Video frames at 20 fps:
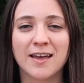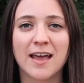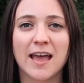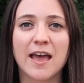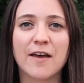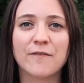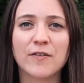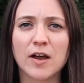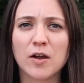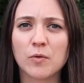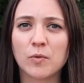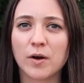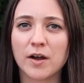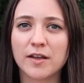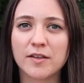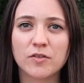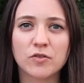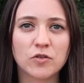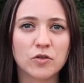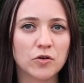If I
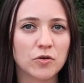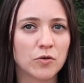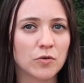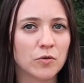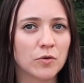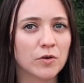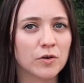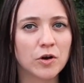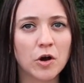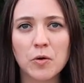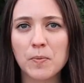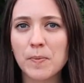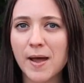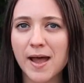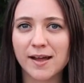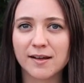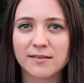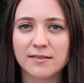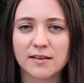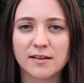was to go
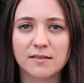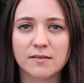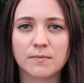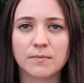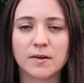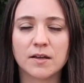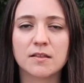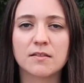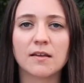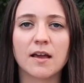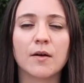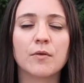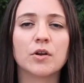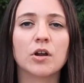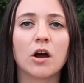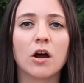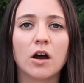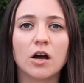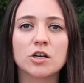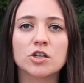back 6 months, I would
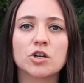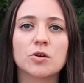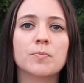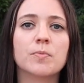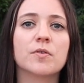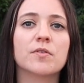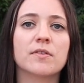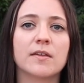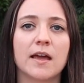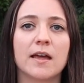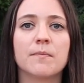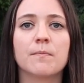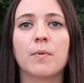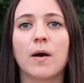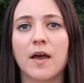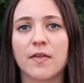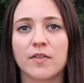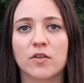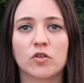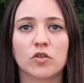100%
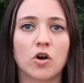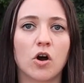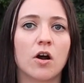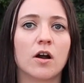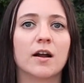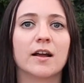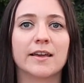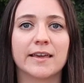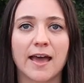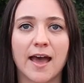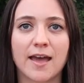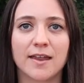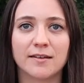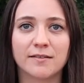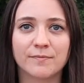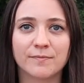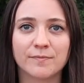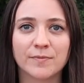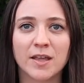buy this car again.